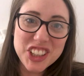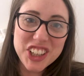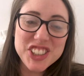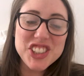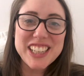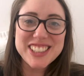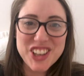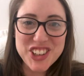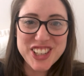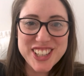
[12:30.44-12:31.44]
church, it's
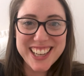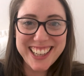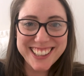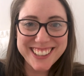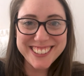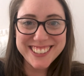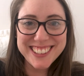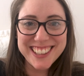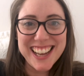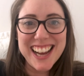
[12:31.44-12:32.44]
good to see you.
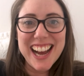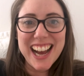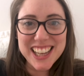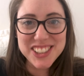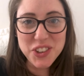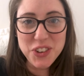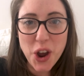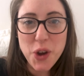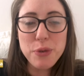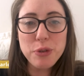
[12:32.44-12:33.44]
As you
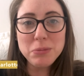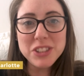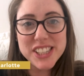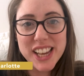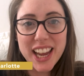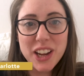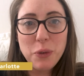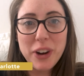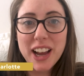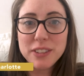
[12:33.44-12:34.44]
know, from today
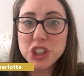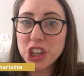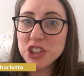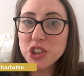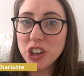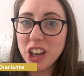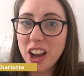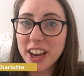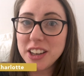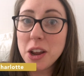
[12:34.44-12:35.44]
we have church
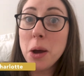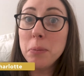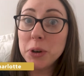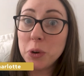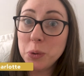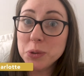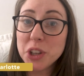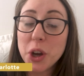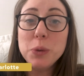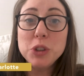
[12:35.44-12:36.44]
online, but
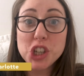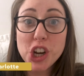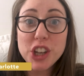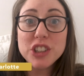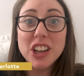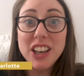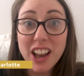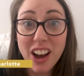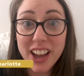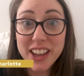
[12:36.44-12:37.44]
also church
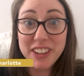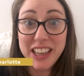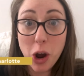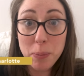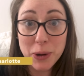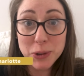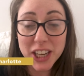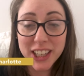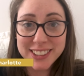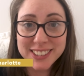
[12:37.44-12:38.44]
live in our
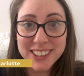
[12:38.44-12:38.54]
building.